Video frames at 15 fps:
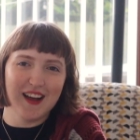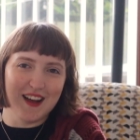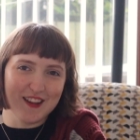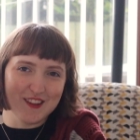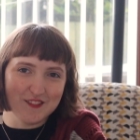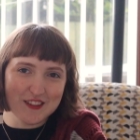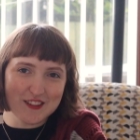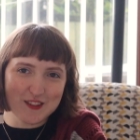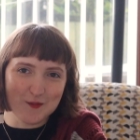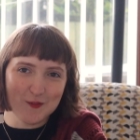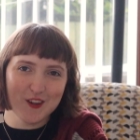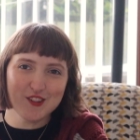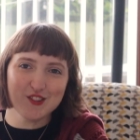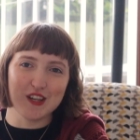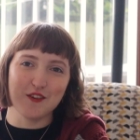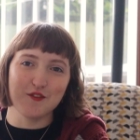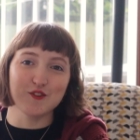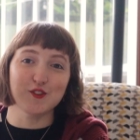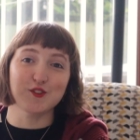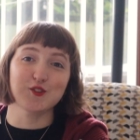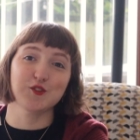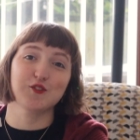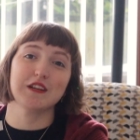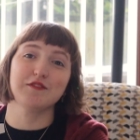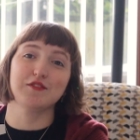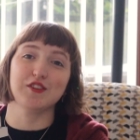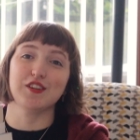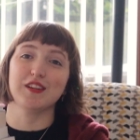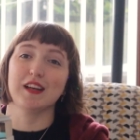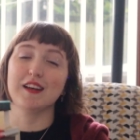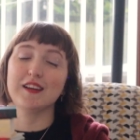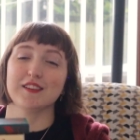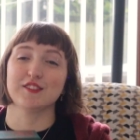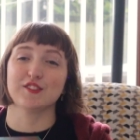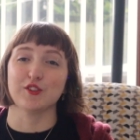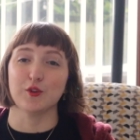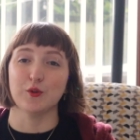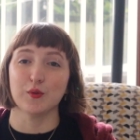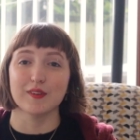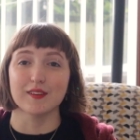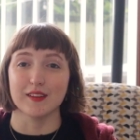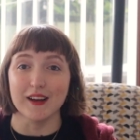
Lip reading: I love it so much. I feel so grateful and so